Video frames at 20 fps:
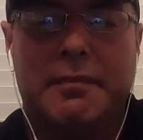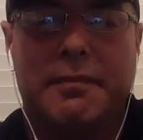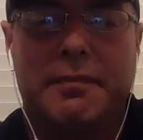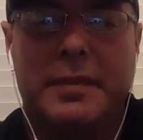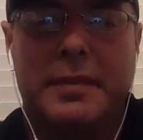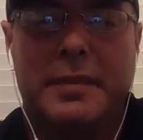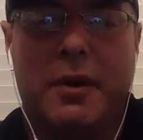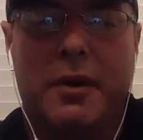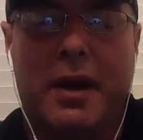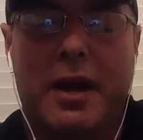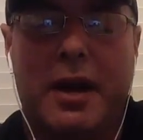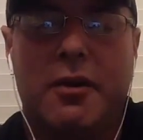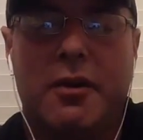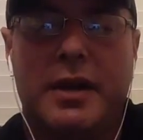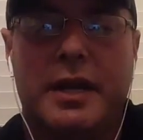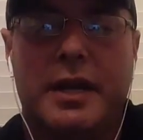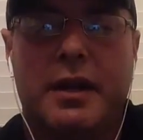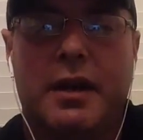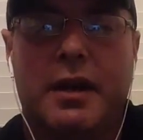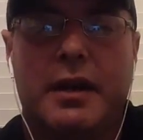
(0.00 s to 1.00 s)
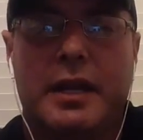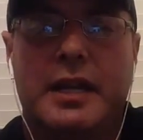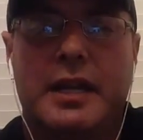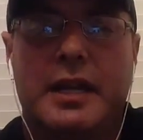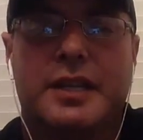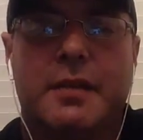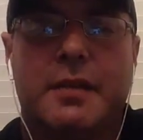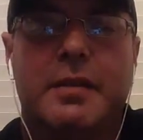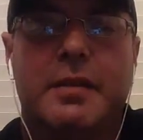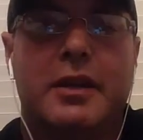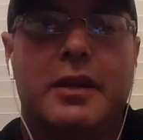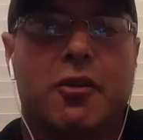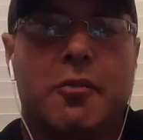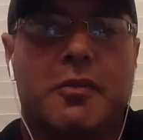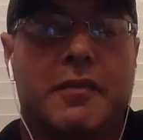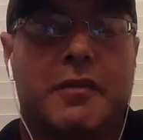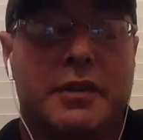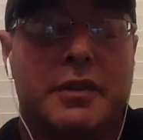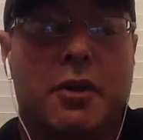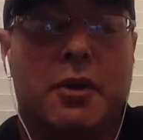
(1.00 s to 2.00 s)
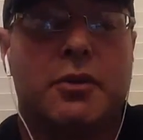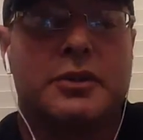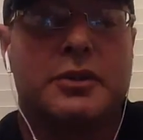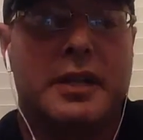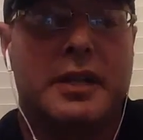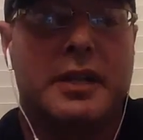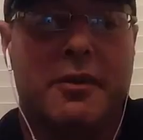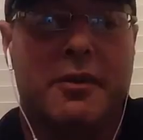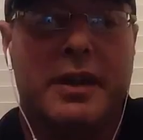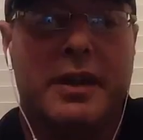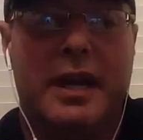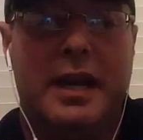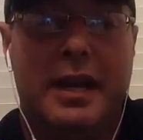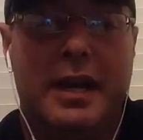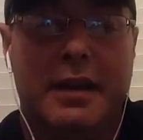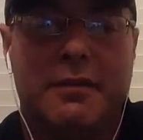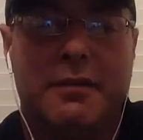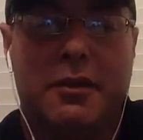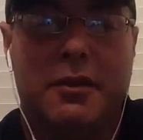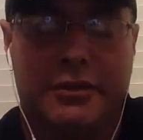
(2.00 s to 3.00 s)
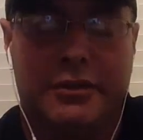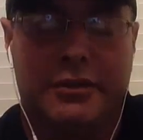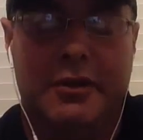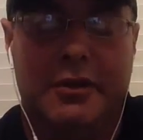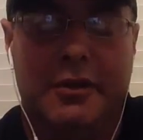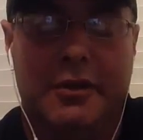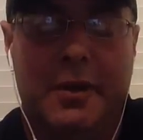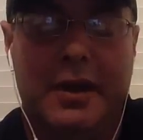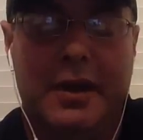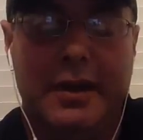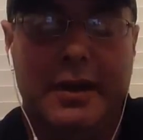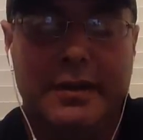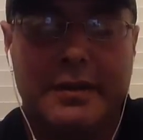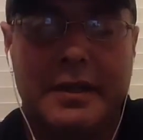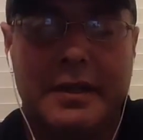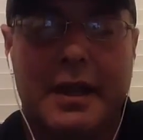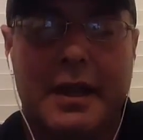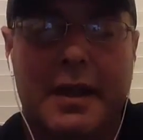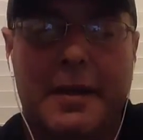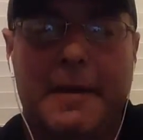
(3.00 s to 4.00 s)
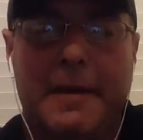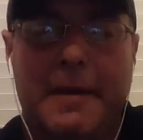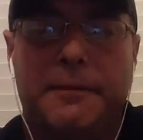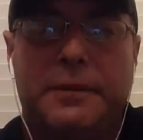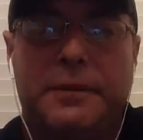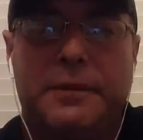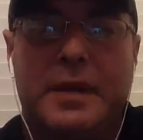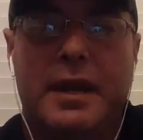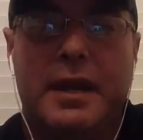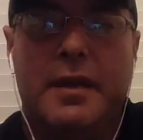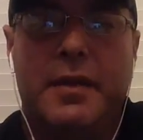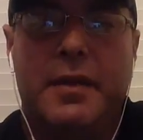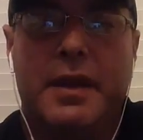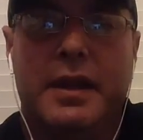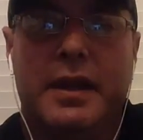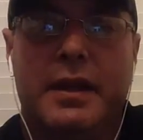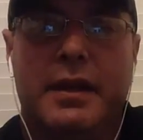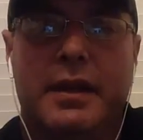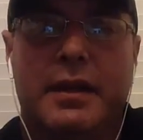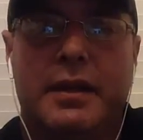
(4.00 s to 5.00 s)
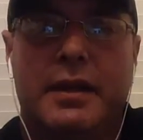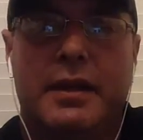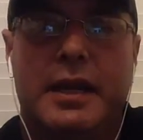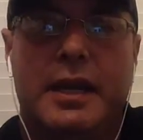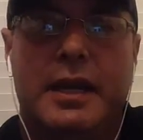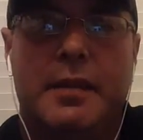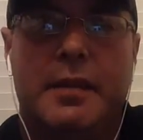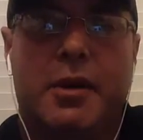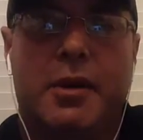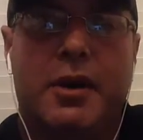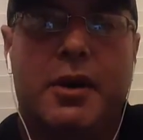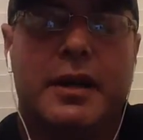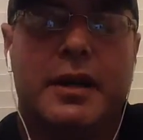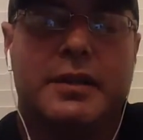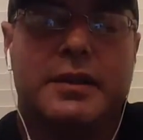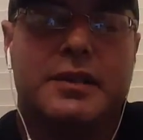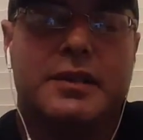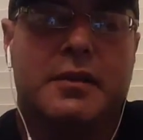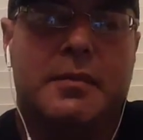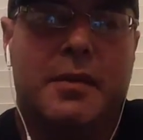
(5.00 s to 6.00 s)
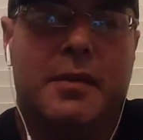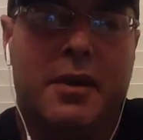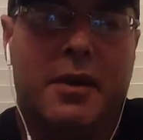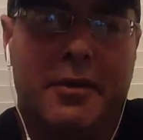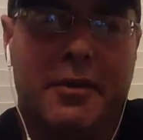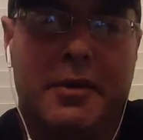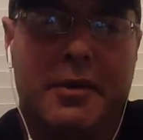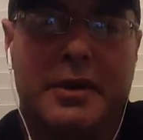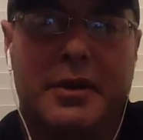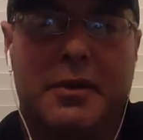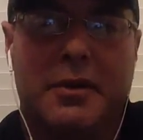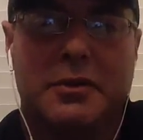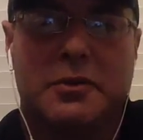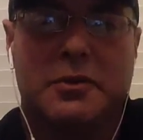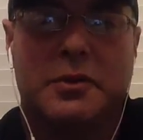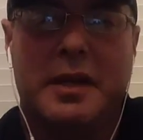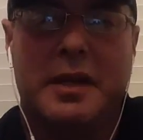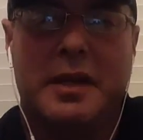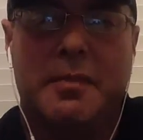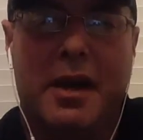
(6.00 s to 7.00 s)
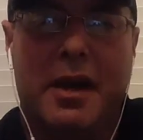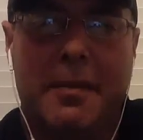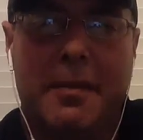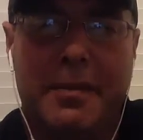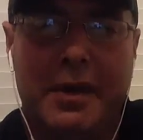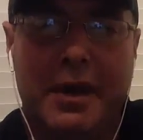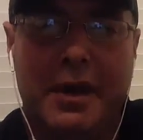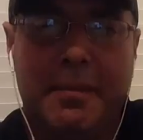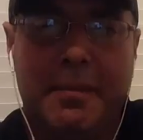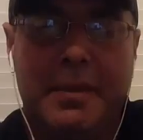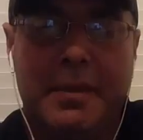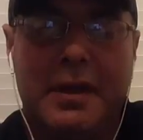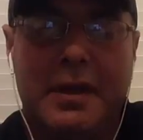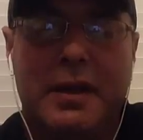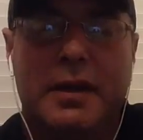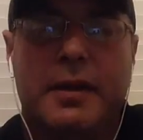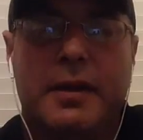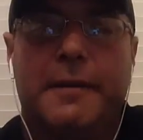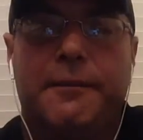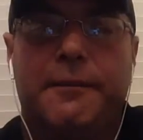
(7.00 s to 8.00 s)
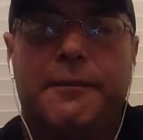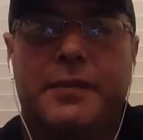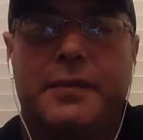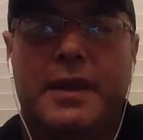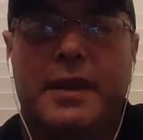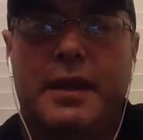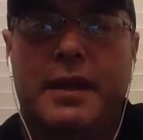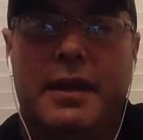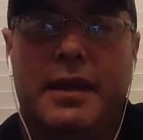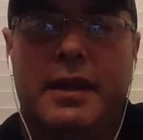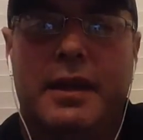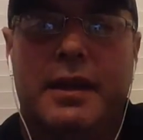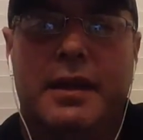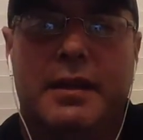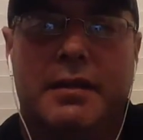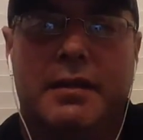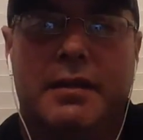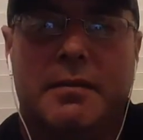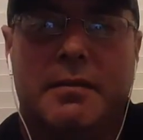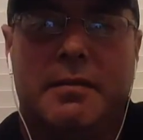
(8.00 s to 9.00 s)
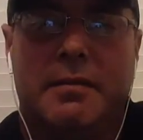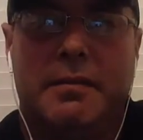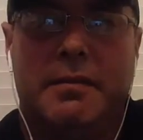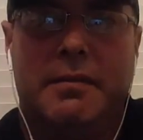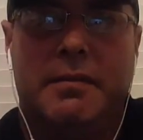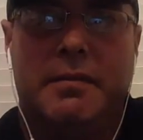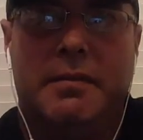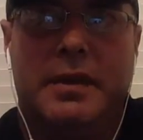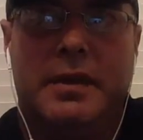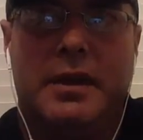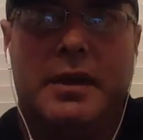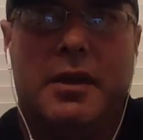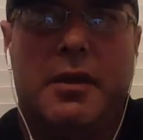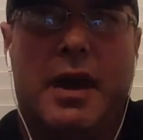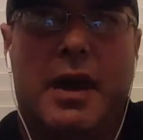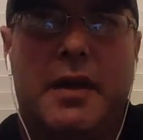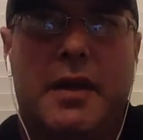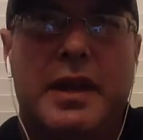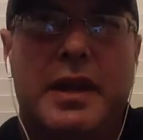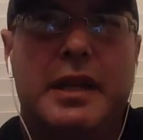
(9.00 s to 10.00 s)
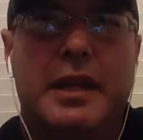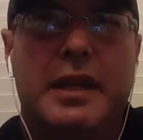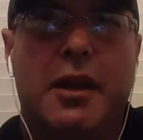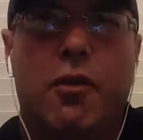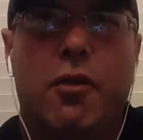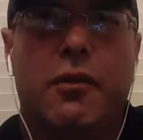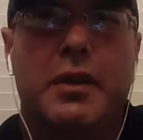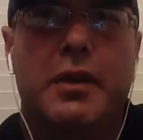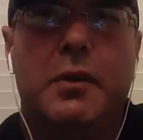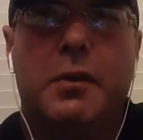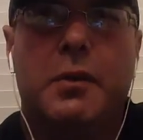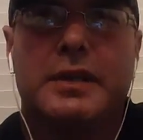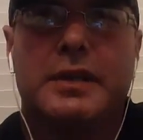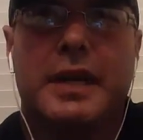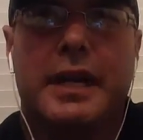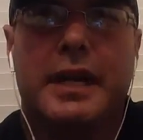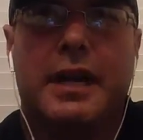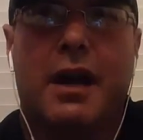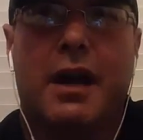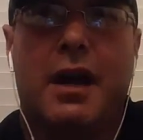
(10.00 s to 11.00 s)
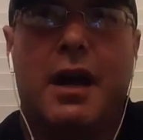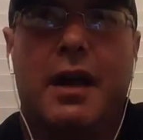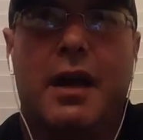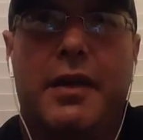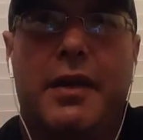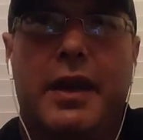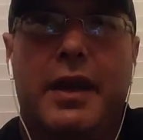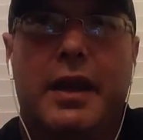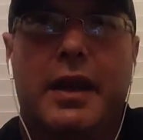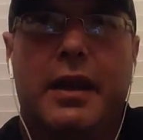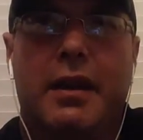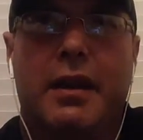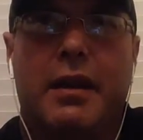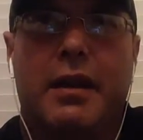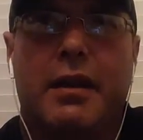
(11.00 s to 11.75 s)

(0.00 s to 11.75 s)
you know, he sent me a group of adults that he already had Alterna wise. And then he bought some other adults when they'd pop up. And then, you know, I think the only ones I got that